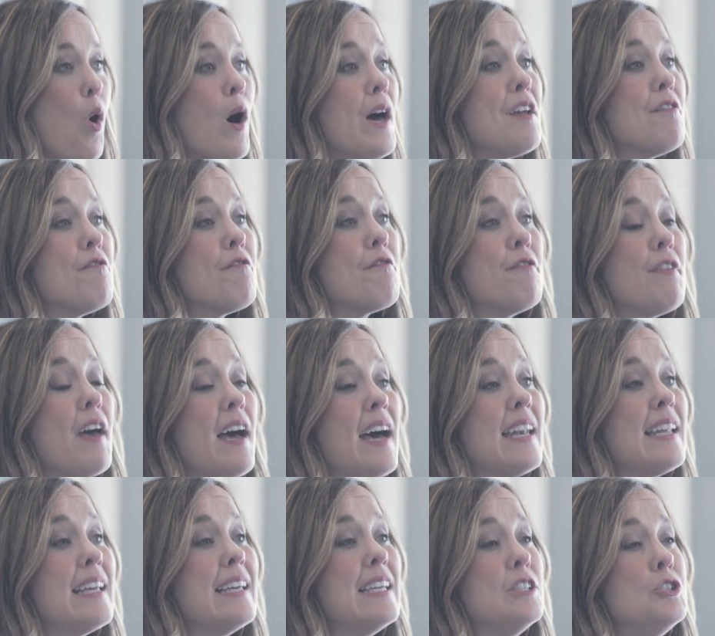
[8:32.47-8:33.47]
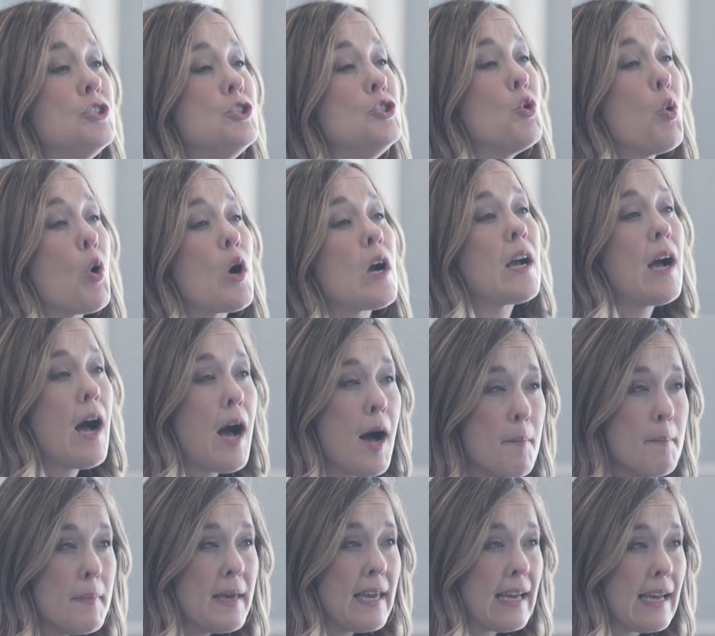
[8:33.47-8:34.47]
what if that is your
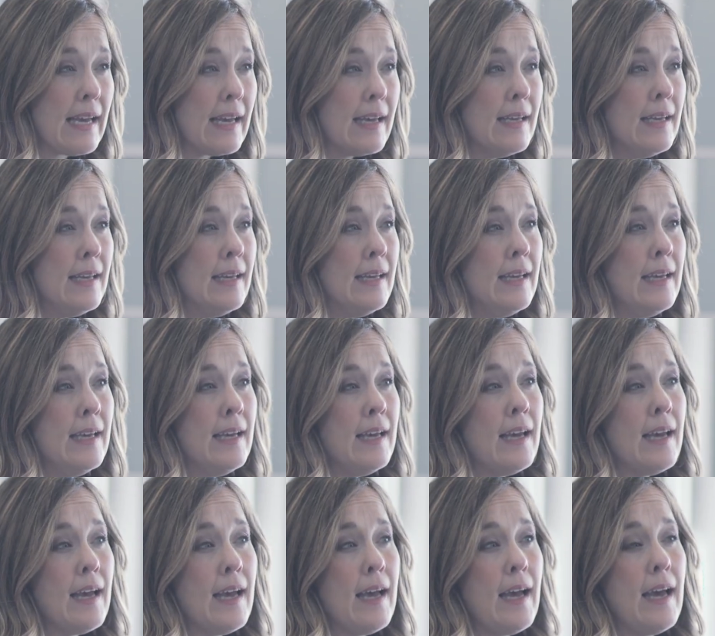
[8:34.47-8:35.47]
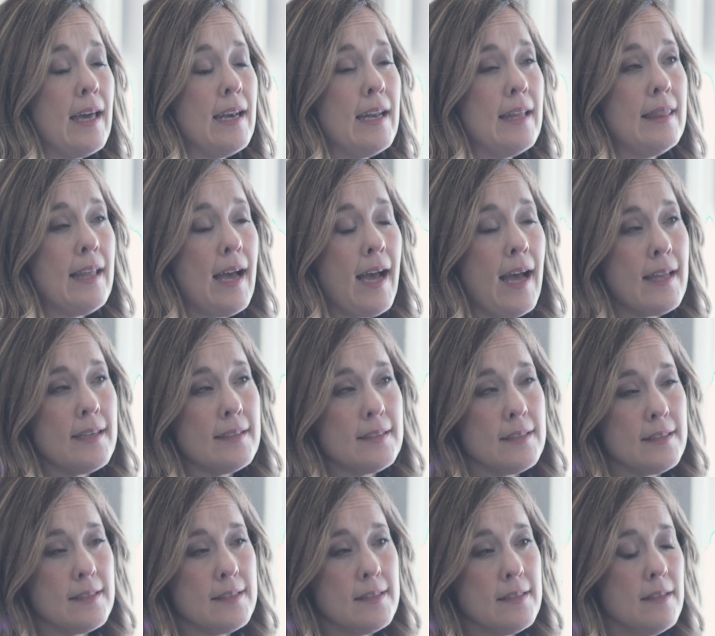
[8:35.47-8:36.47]
coming? And in that
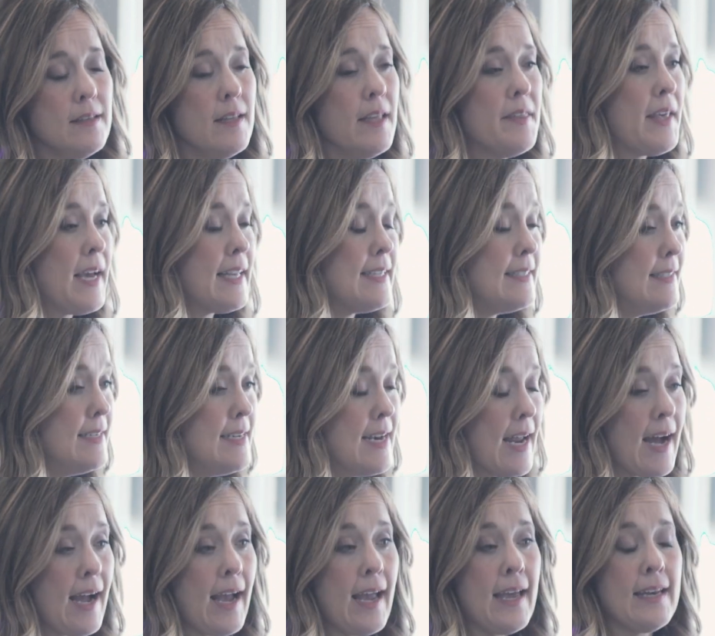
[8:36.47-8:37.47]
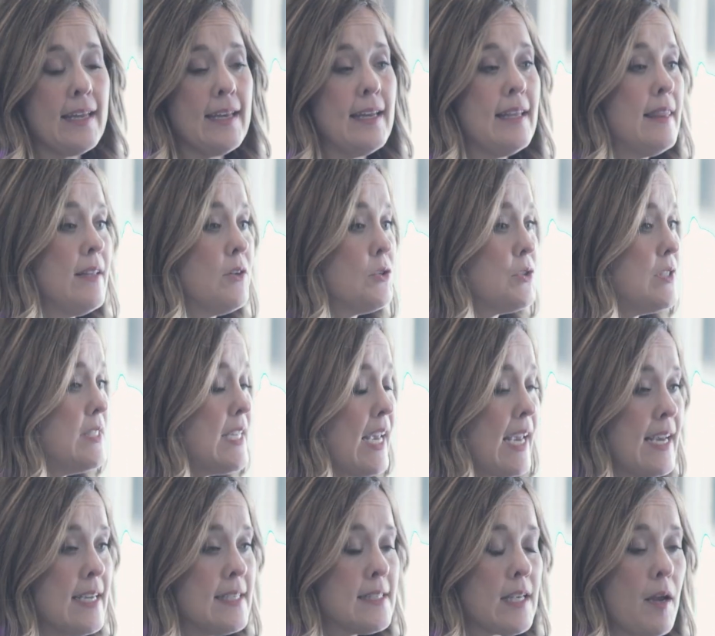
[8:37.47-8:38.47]
night and in those
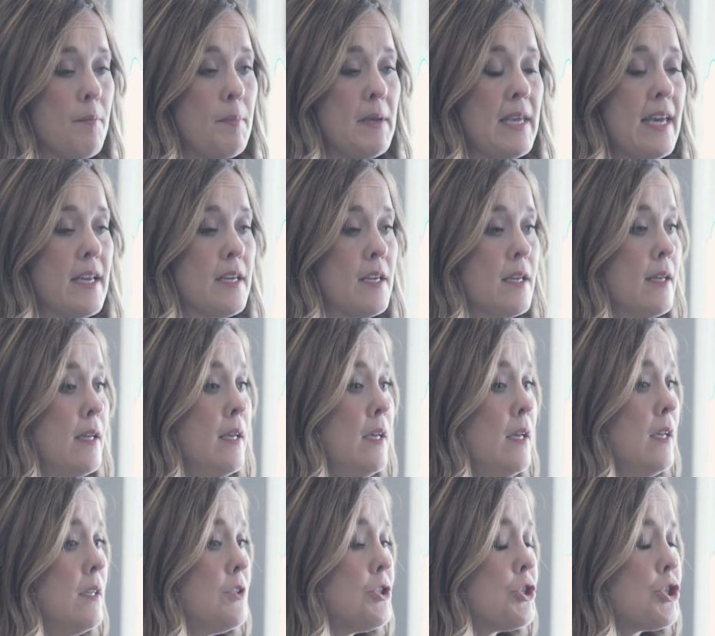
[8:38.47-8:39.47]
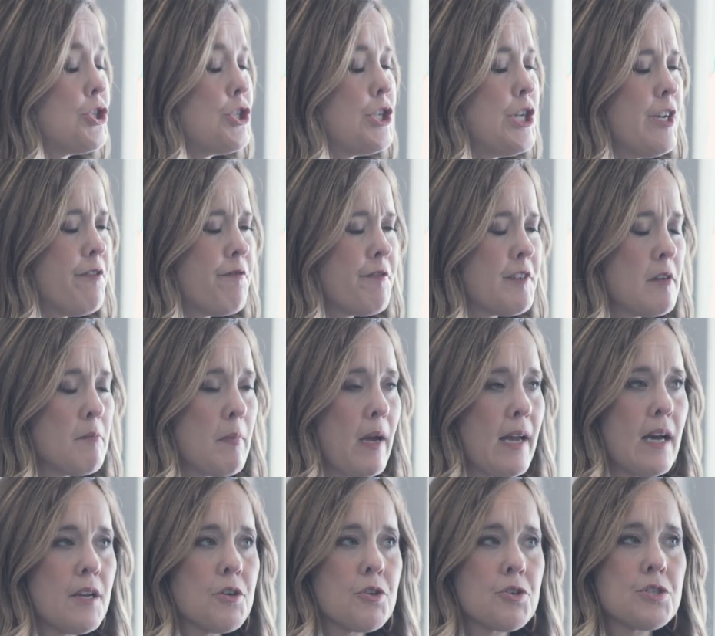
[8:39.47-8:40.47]
days, I began to shift in
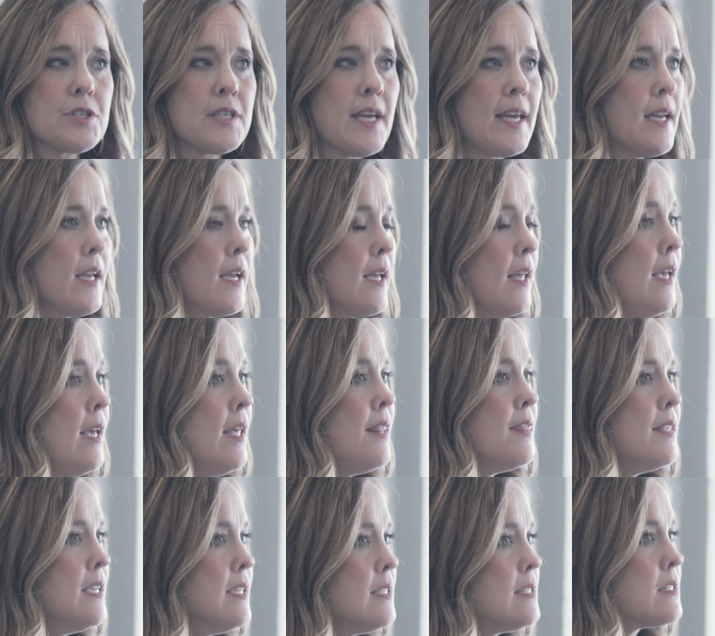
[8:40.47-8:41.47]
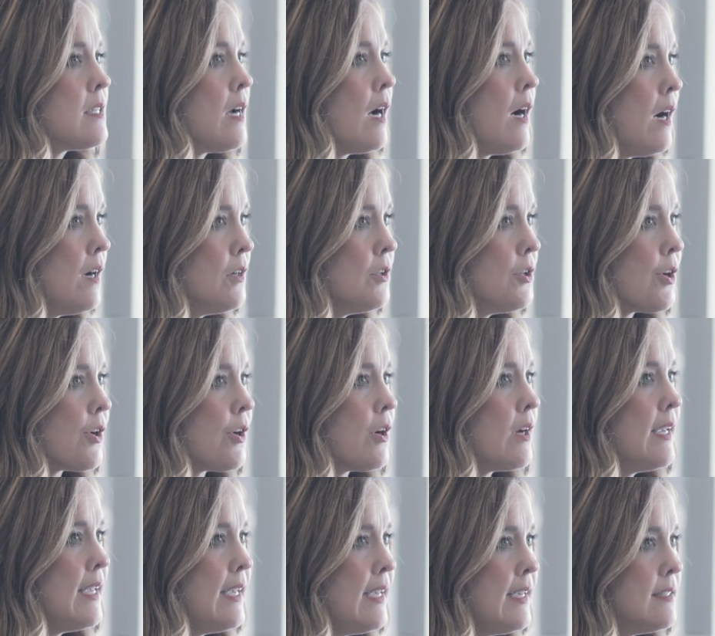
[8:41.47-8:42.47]
my understanding. This hunger
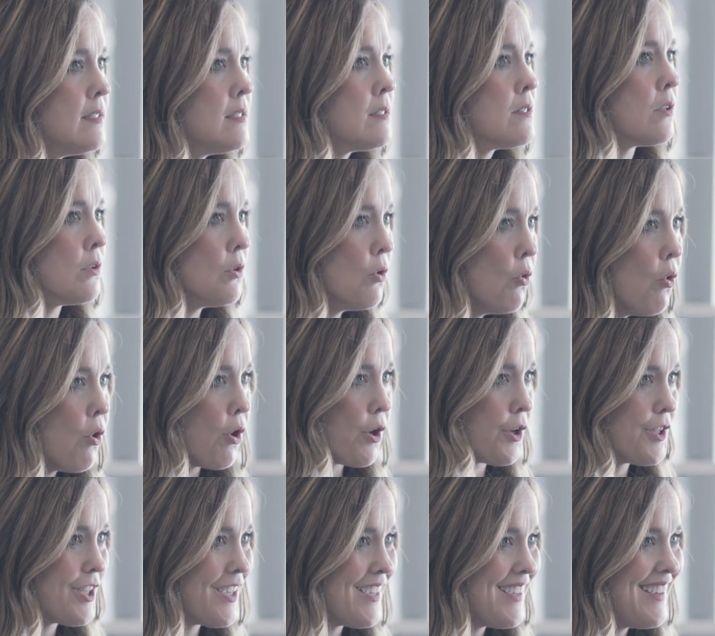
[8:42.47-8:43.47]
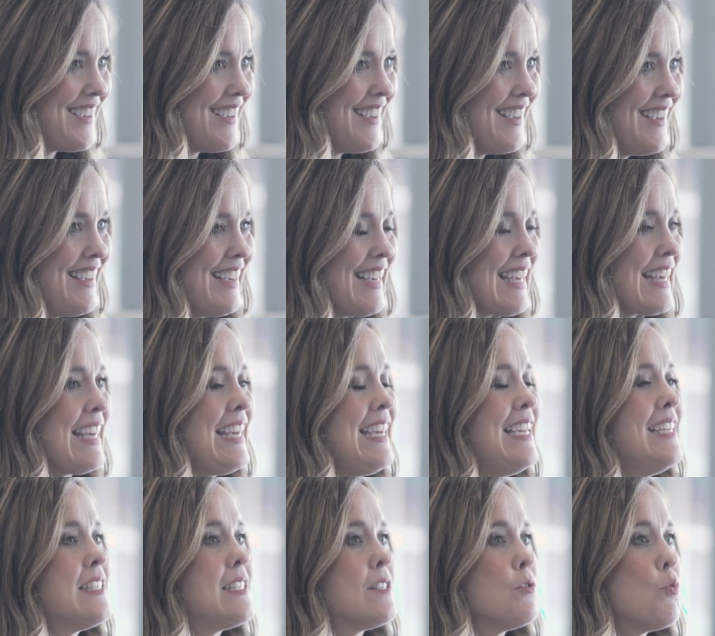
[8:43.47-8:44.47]
is the Lord.
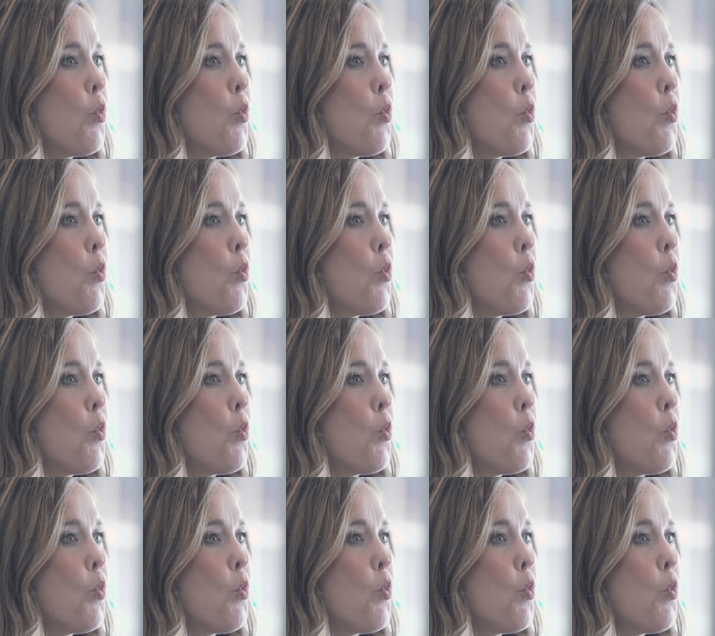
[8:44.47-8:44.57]
He's